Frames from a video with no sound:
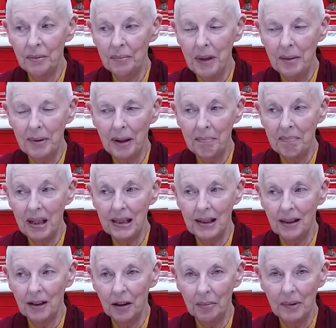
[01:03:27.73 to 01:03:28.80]
maybe I'm
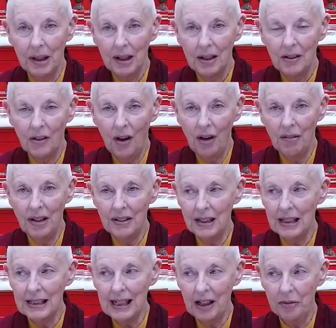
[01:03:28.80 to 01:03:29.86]
messing up not only
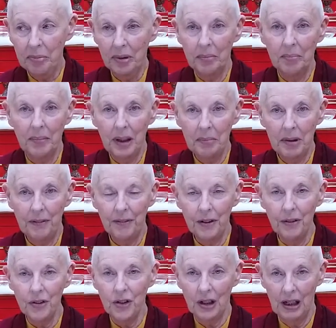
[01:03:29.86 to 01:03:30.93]
this life but maybe
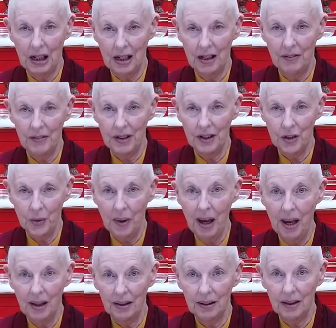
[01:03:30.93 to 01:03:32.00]
future lives as
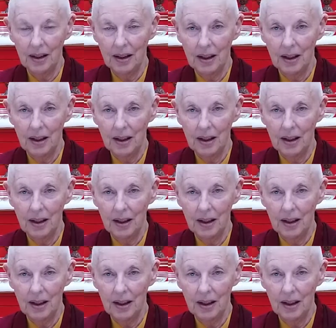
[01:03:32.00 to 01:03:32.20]
well,